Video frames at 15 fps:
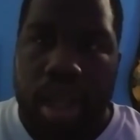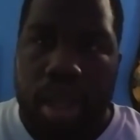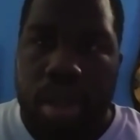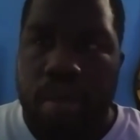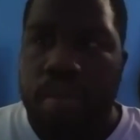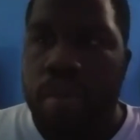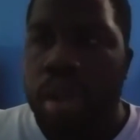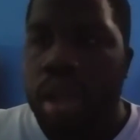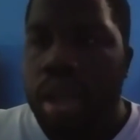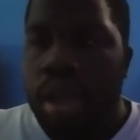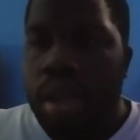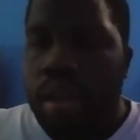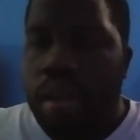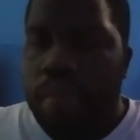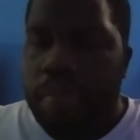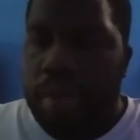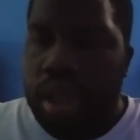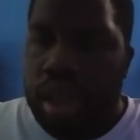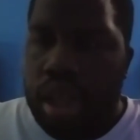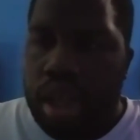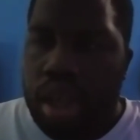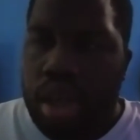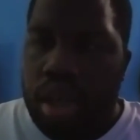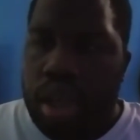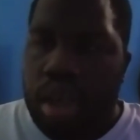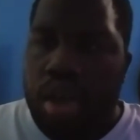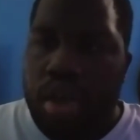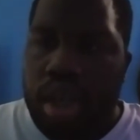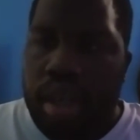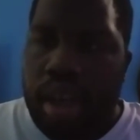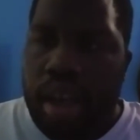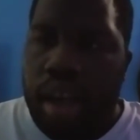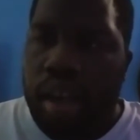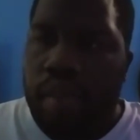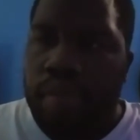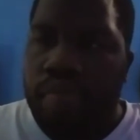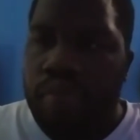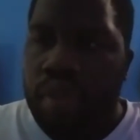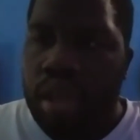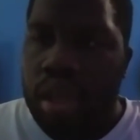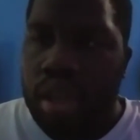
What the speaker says: and Guts. But you also gotta have